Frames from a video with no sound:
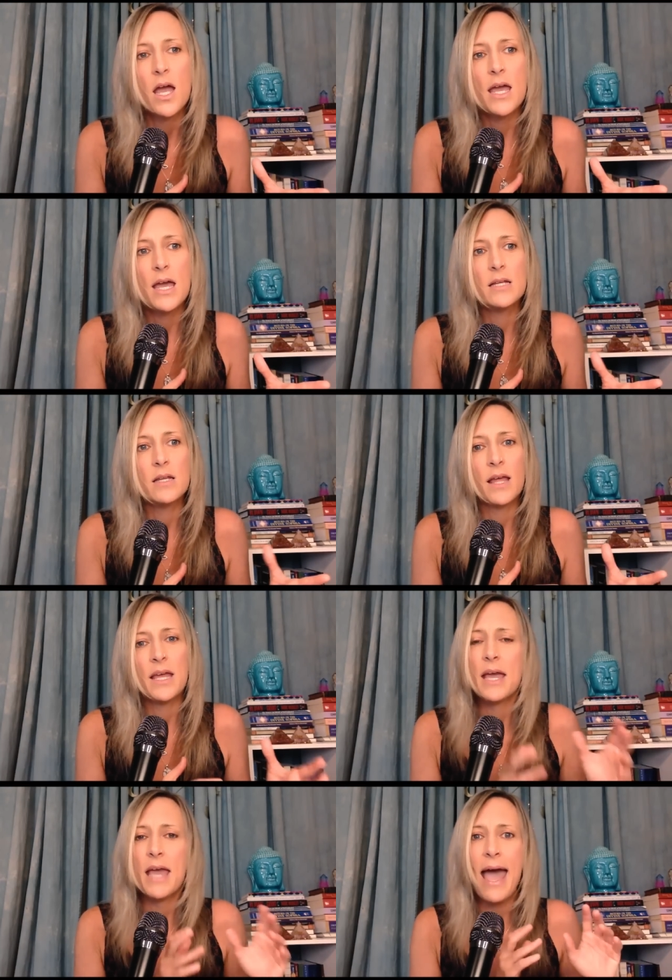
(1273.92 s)
and
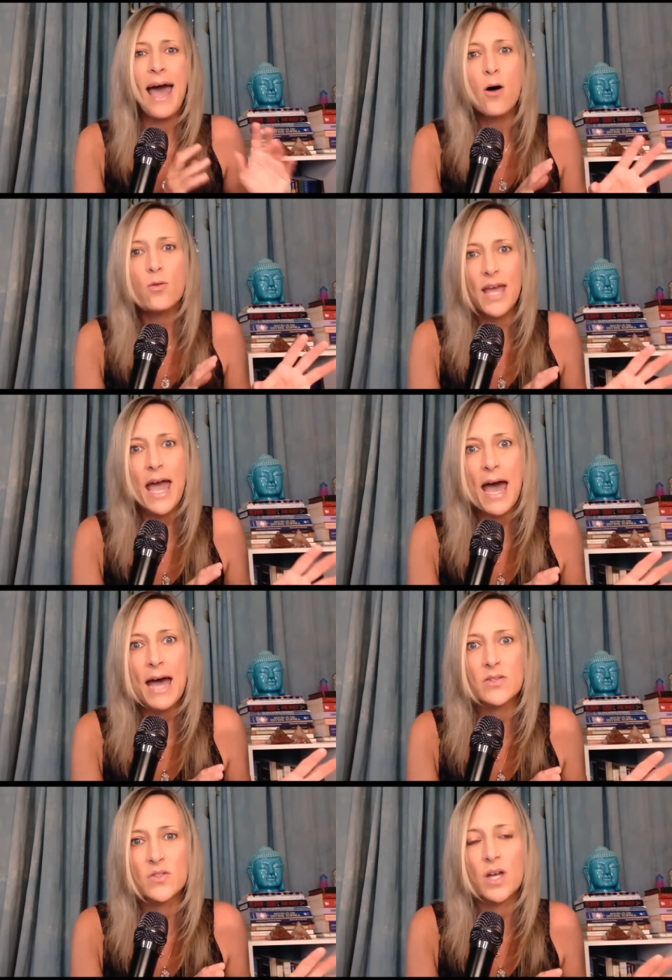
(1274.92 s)
like
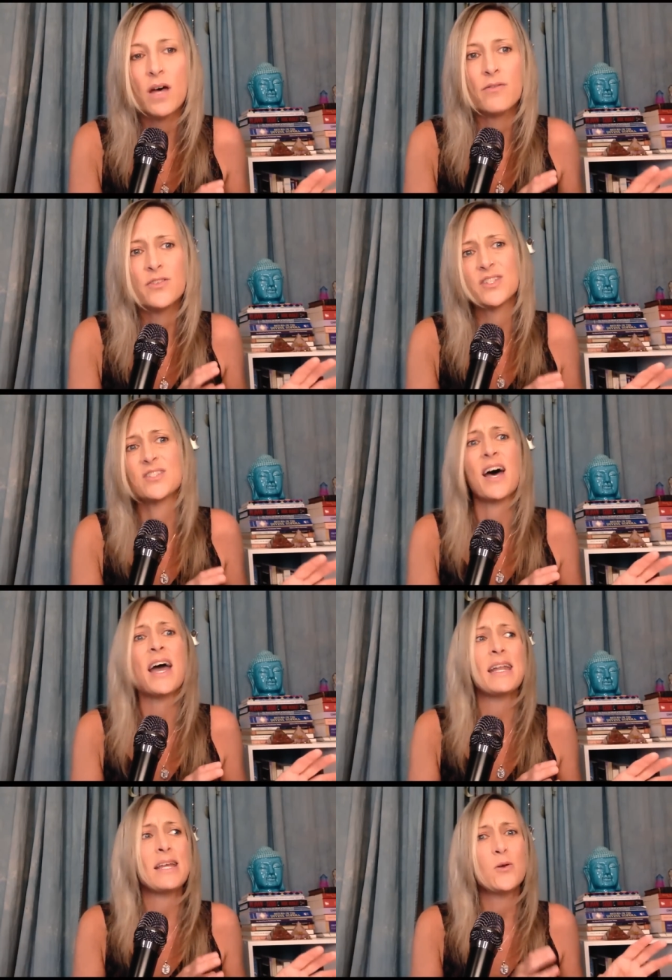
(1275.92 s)
outcast of
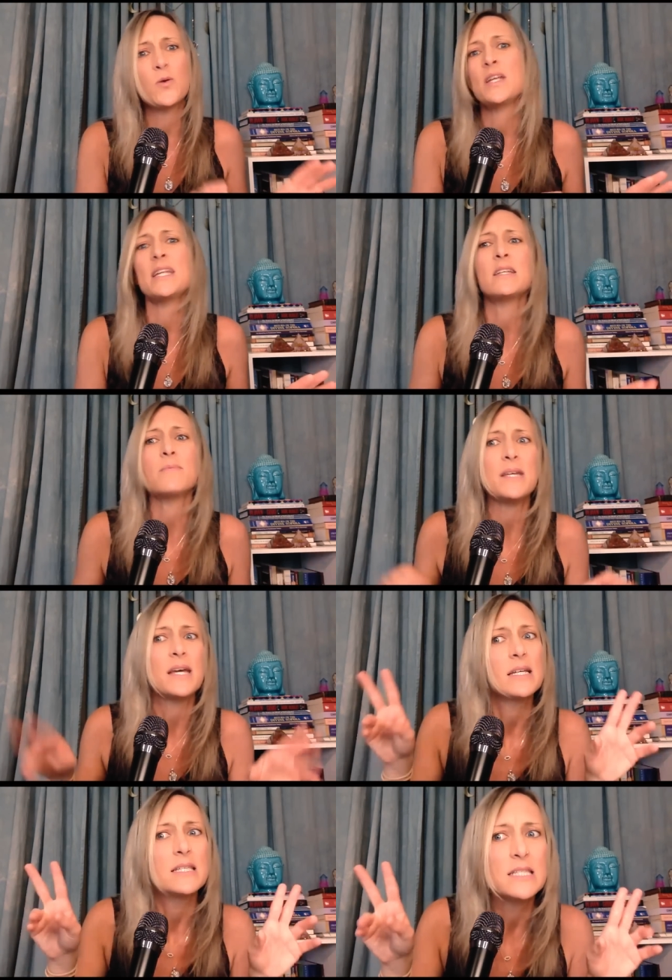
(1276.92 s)
society who needed to
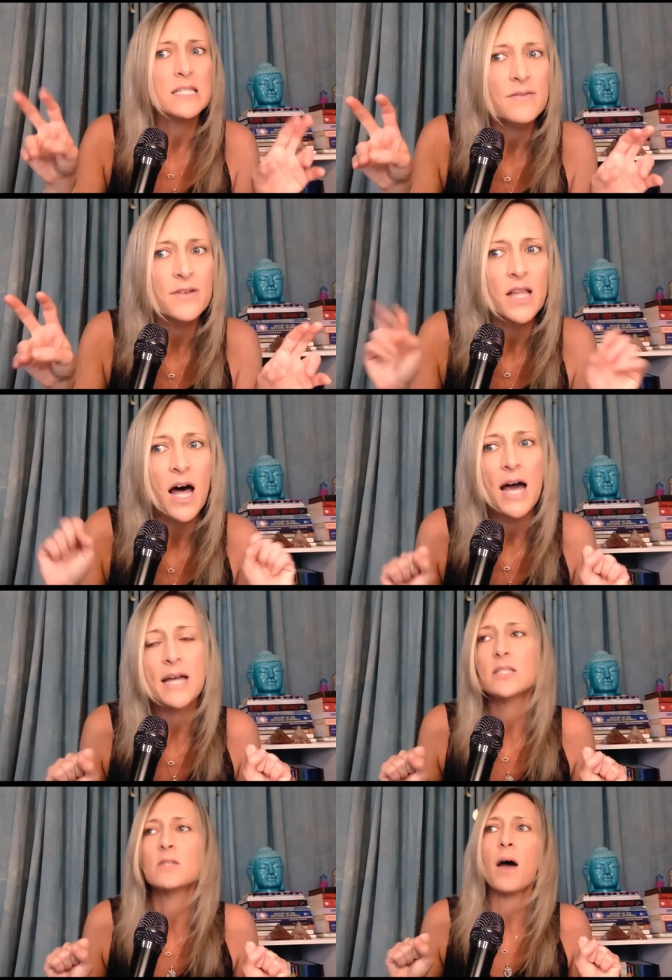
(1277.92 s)
be
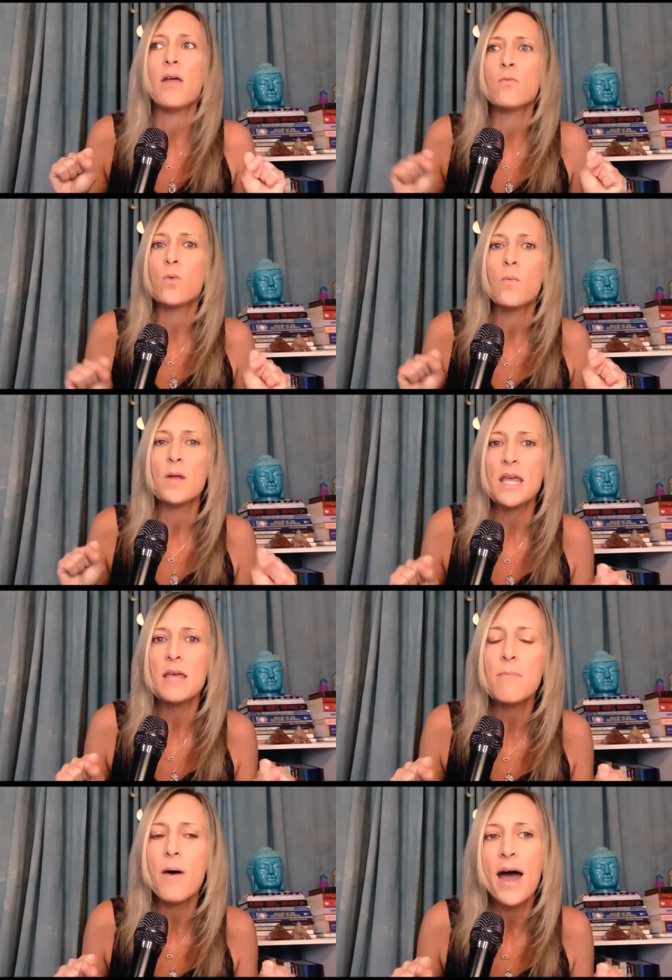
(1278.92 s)
civilized by the Roman
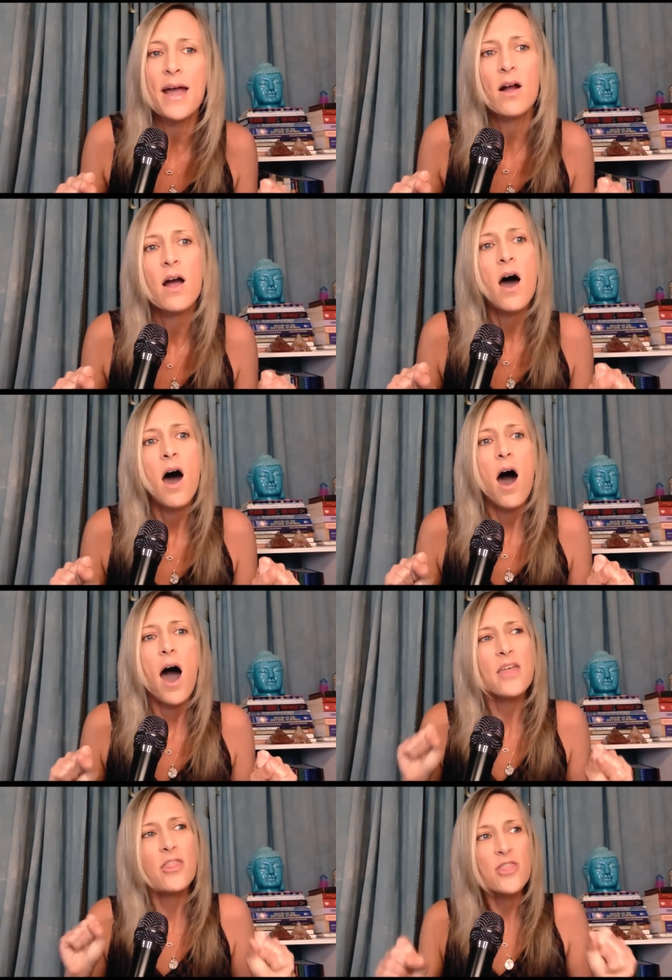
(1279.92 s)
Empire.
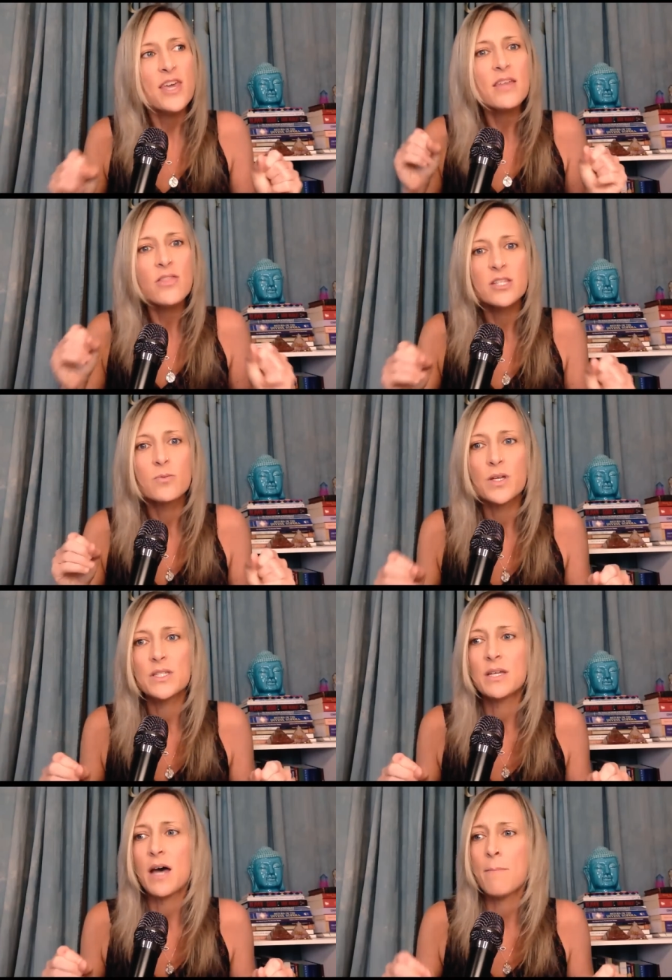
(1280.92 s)
I think this
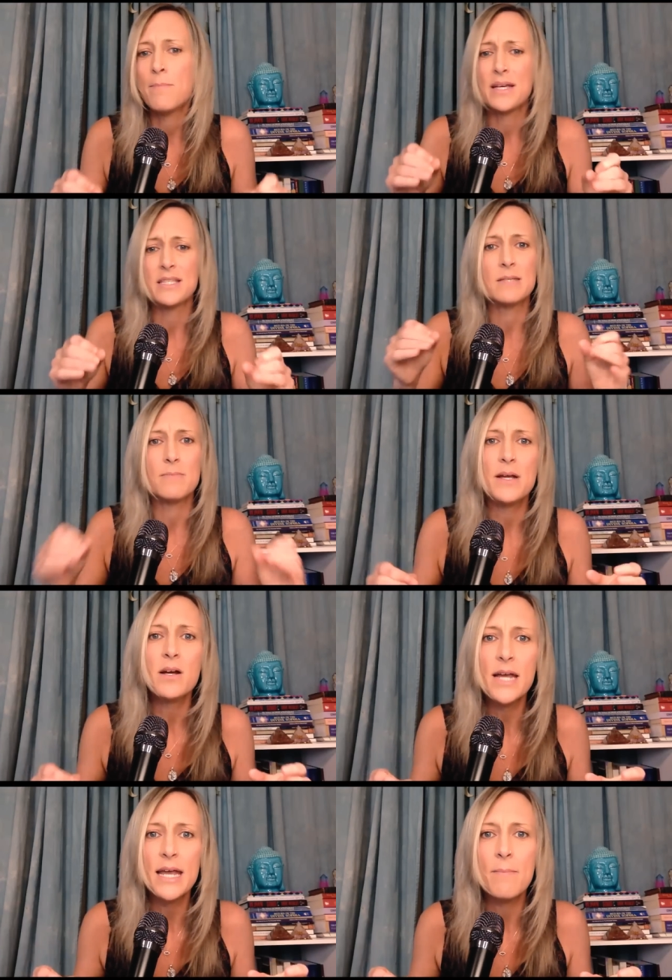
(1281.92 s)
was a, a big
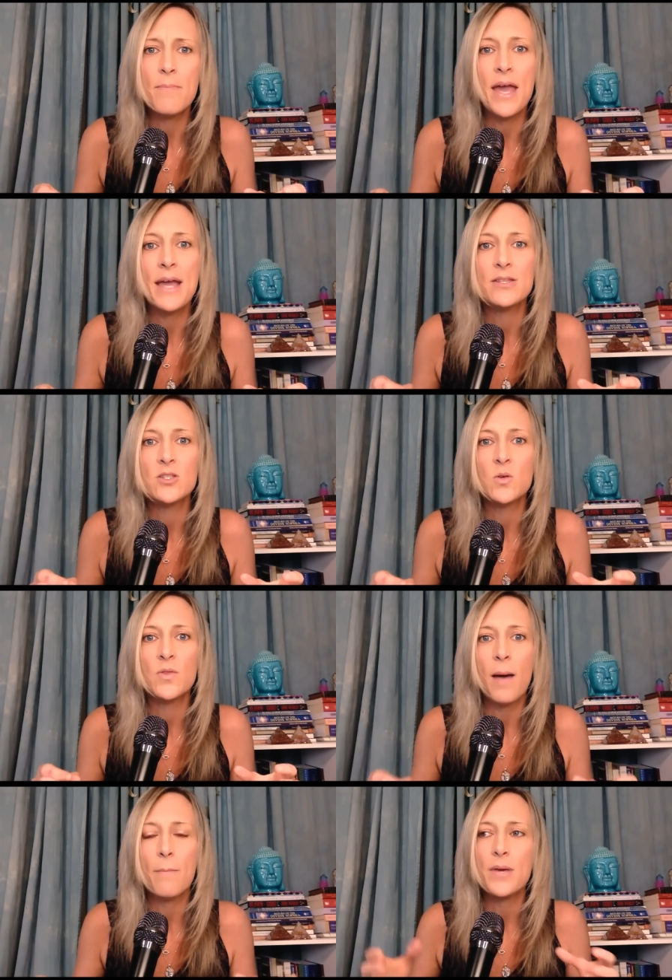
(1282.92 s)
smear campaign so
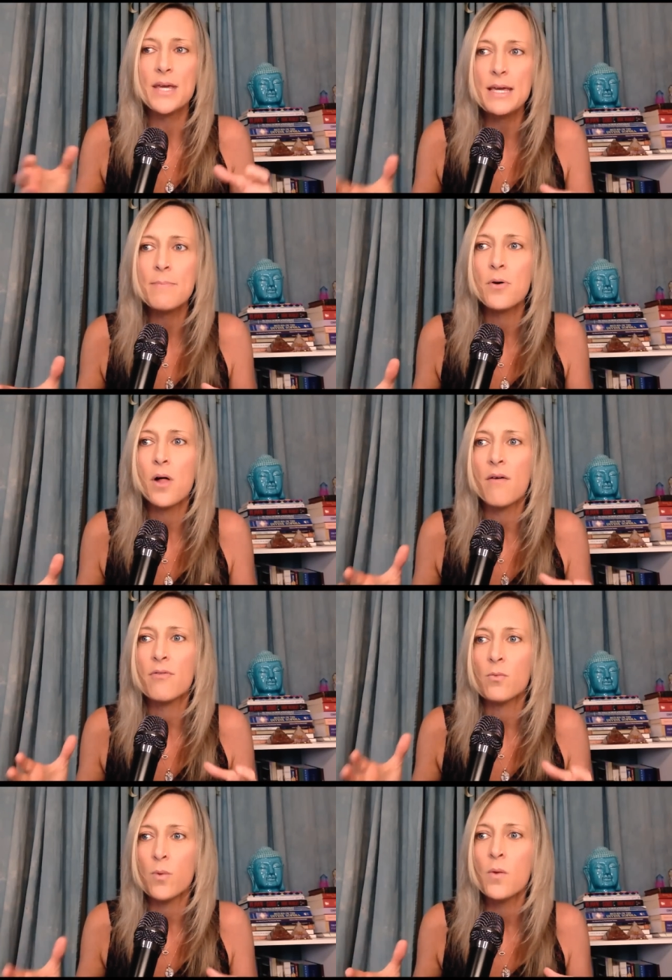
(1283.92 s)
that people
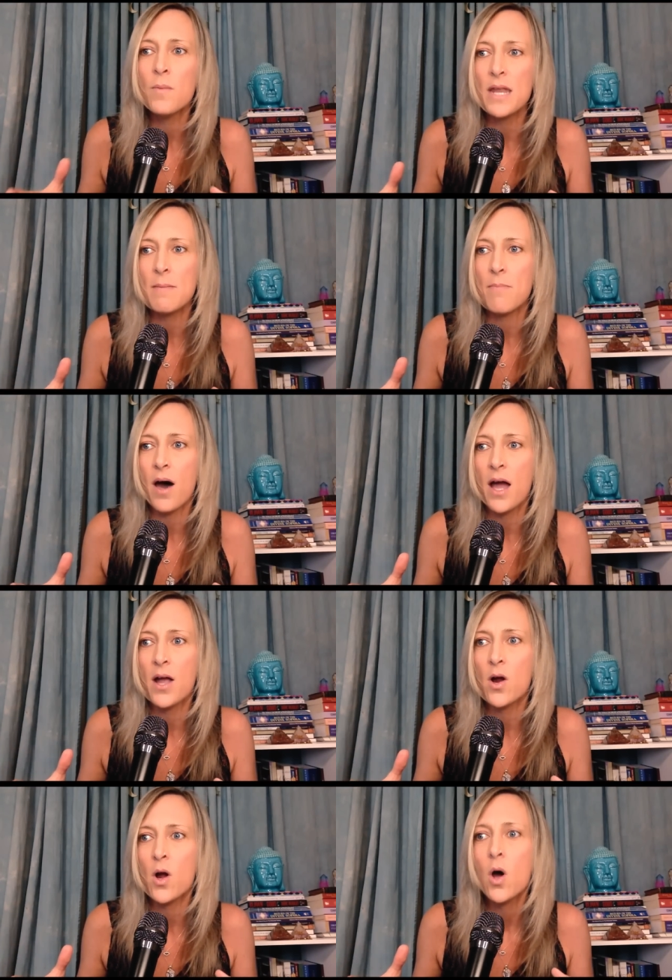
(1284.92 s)
of the Roman
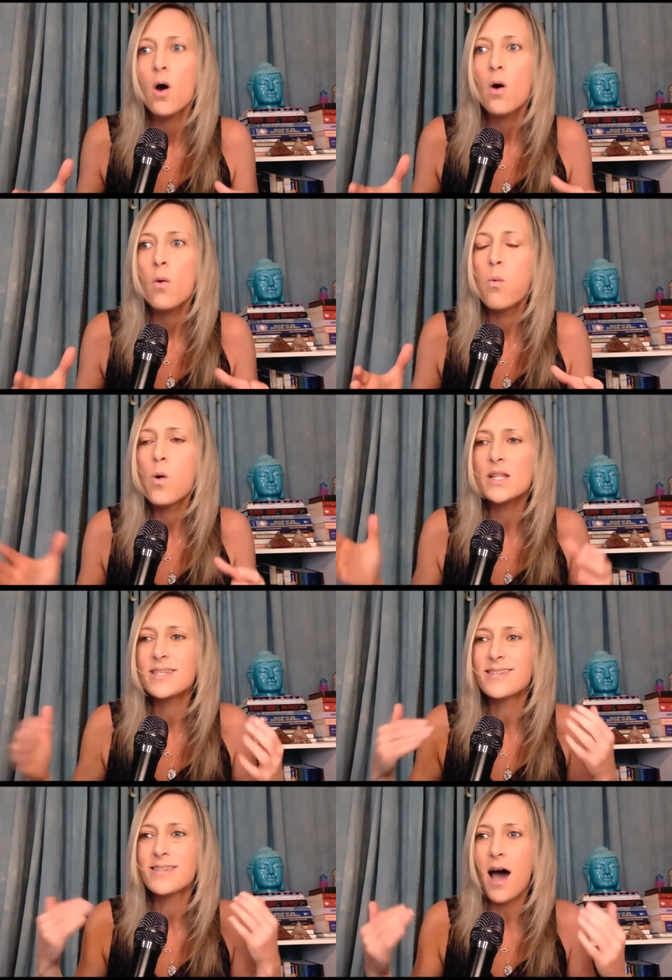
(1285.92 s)
Empire would
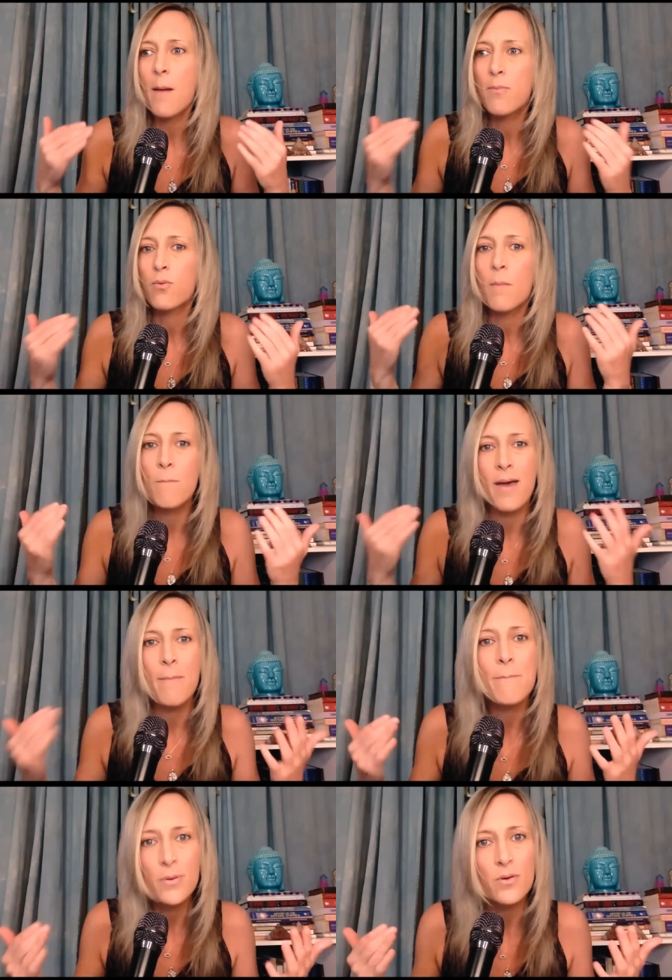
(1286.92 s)
stop
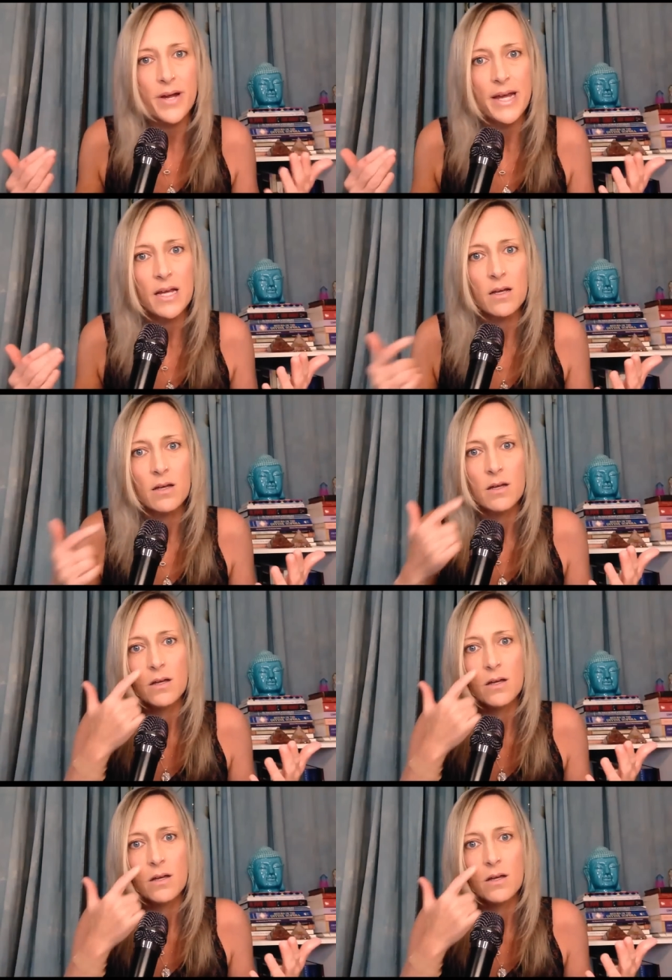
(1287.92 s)
remembering